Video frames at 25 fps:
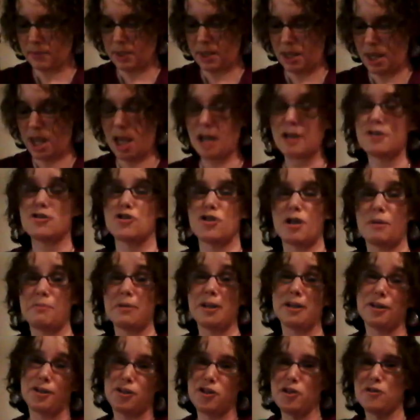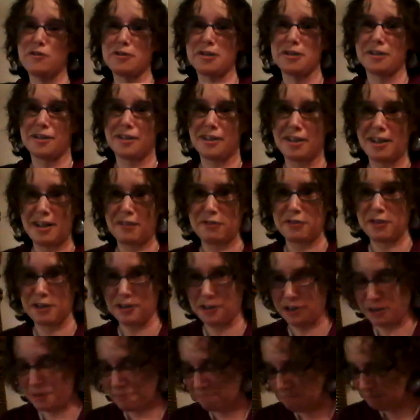Yeah, you saw me look over to the left,
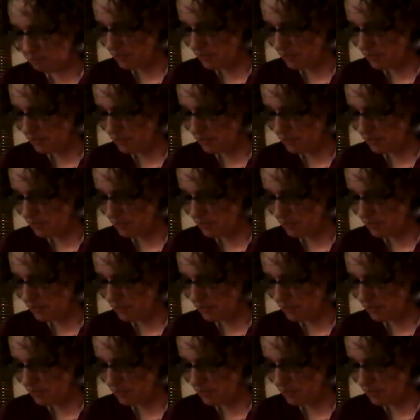didn't you?